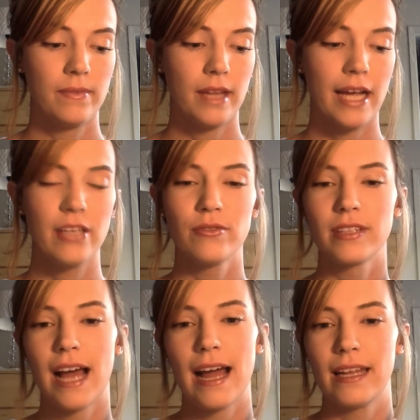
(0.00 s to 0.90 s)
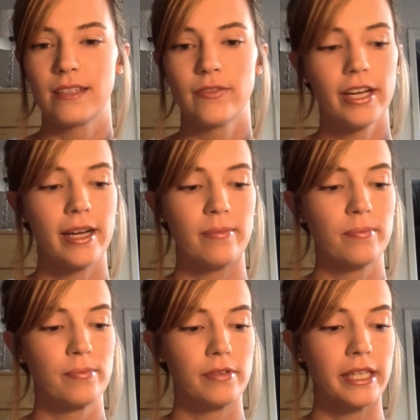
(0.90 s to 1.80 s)
I use that. It's very
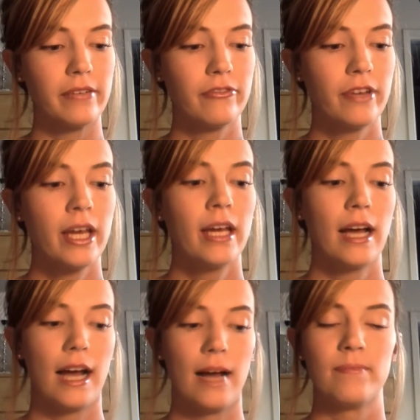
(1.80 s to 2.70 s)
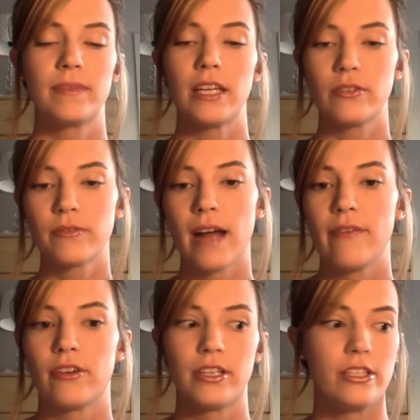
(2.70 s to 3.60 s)
brief. They do
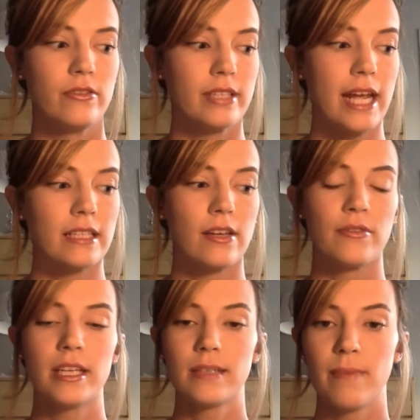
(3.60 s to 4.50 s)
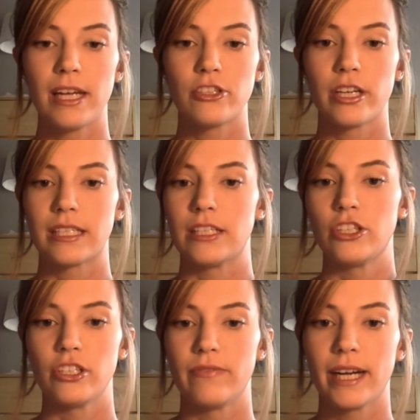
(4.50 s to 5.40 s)
arrive on a Tuesday. So this matrix is
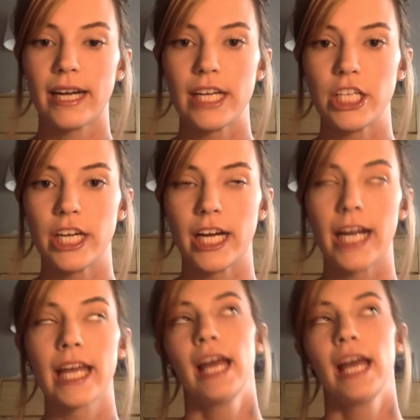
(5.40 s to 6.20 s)
just very generic.